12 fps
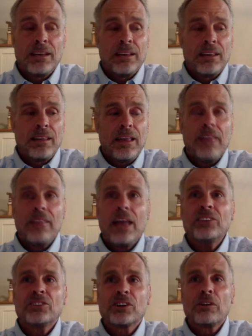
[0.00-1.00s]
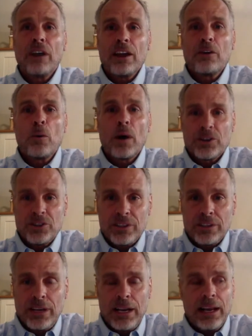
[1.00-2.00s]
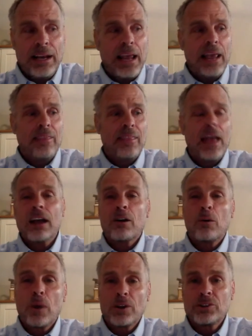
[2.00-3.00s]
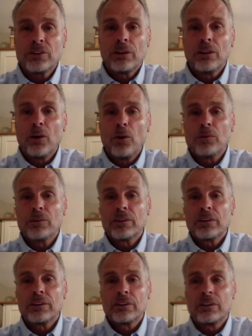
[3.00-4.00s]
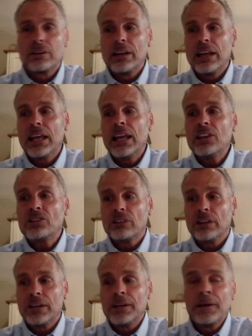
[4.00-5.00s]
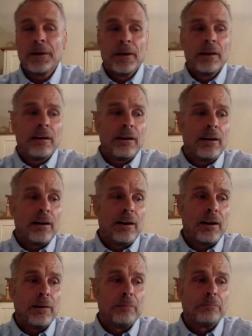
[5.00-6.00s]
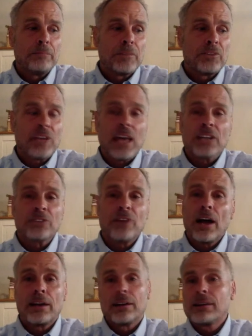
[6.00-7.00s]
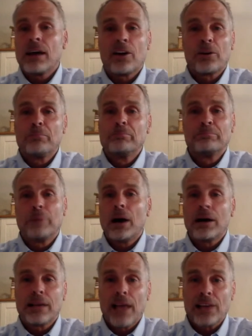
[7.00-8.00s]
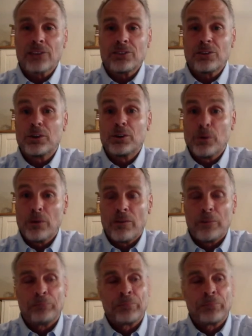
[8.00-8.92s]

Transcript: That, that's a great question. And, and that question alone could, could easily um, satisfy an entire podcast or two of them.